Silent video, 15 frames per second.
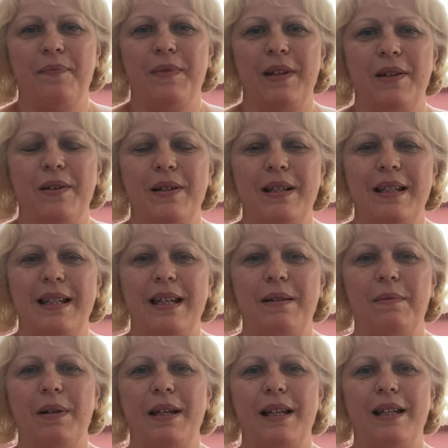You can see
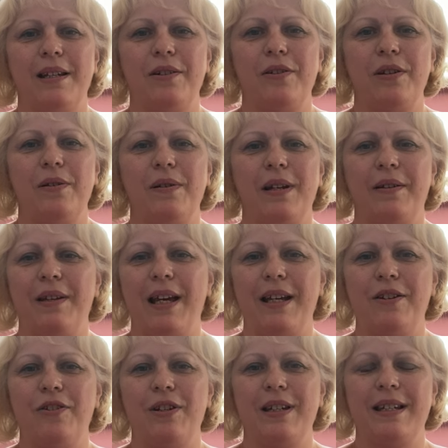we're in a new
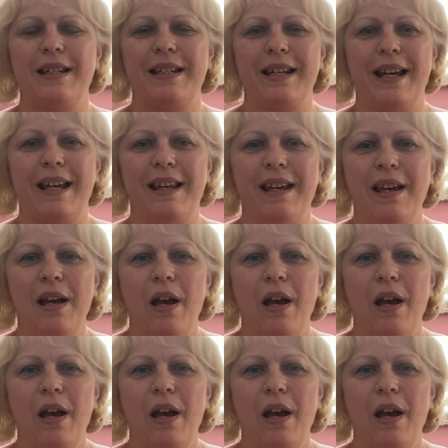location today.